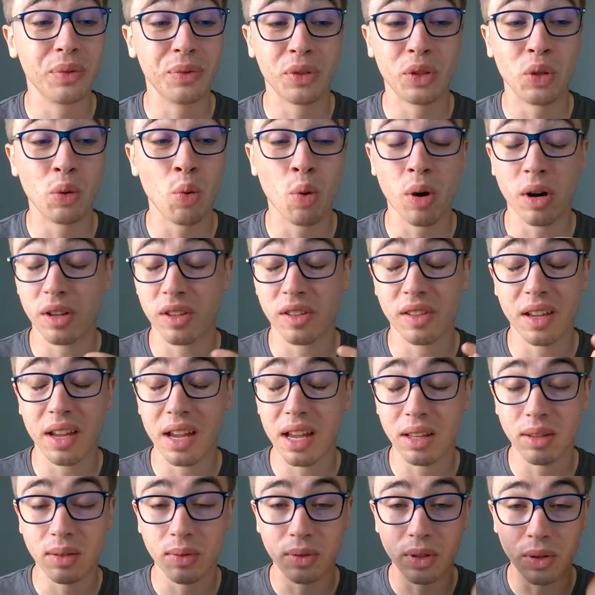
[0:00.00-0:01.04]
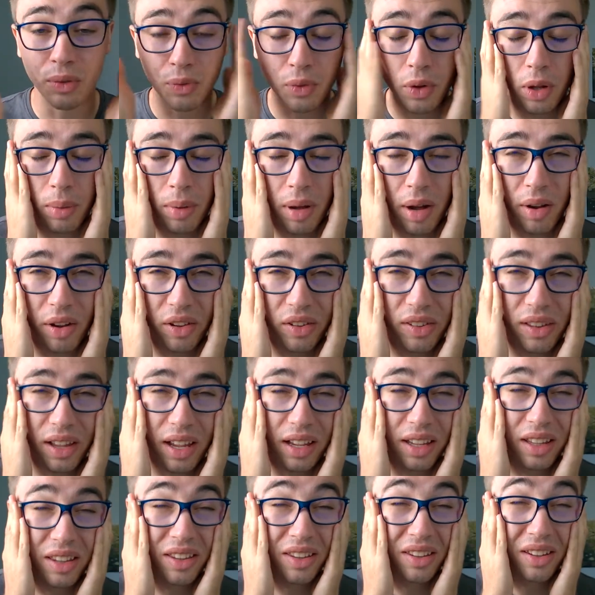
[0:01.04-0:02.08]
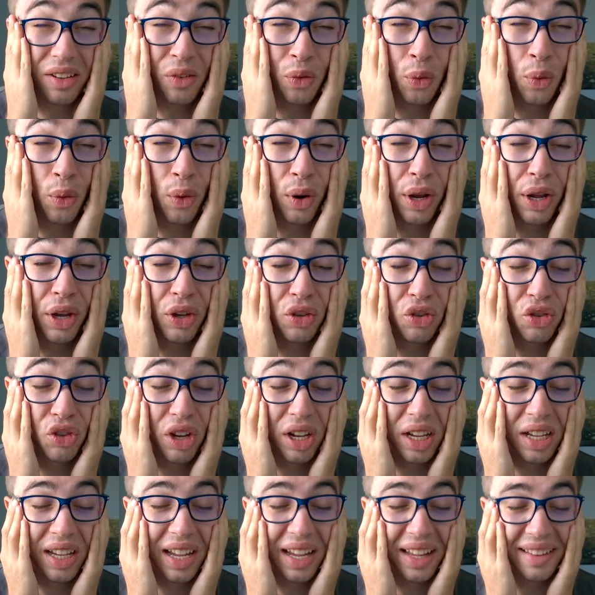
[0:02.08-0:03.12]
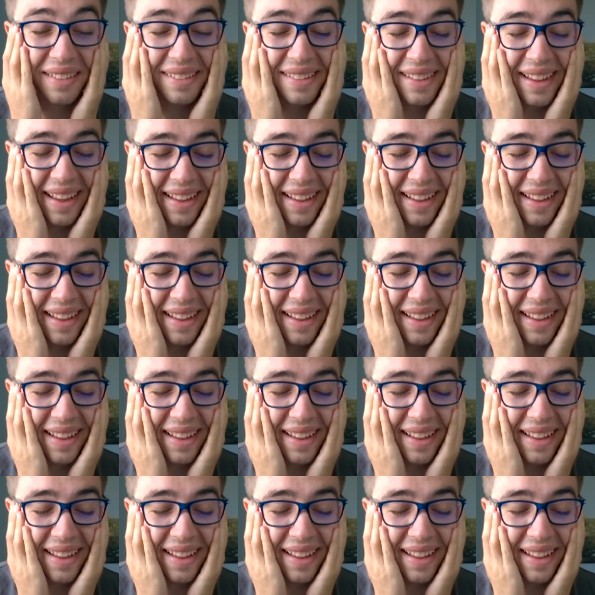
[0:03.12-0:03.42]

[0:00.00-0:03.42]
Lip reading: towards the end of the film. I was like cringing. It